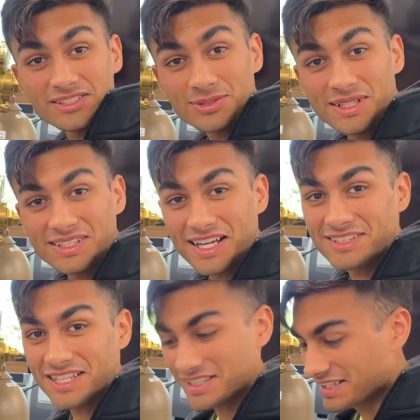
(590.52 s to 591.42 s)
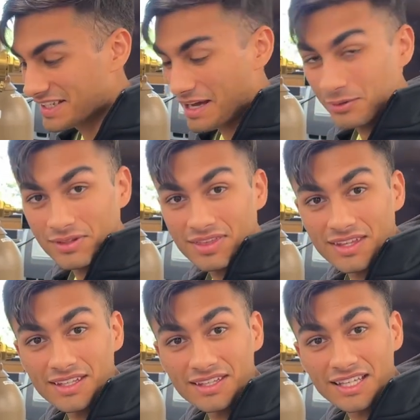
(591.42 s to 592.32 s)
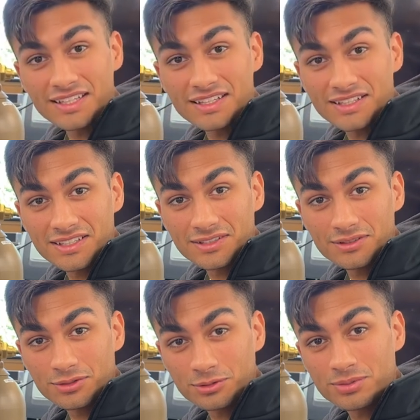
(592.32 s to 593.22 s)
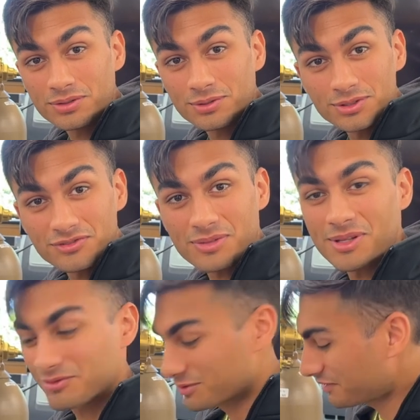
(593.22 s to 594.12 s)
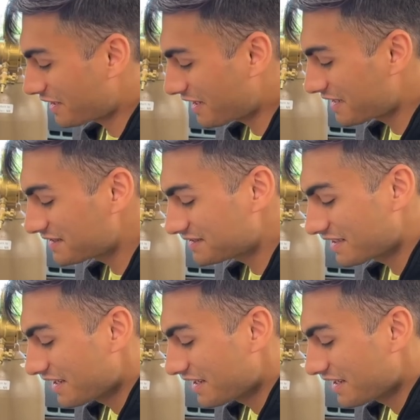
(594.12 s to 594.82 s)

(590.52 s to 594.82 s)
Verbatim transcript: we dissected out the kidney tubules from the fruit flies.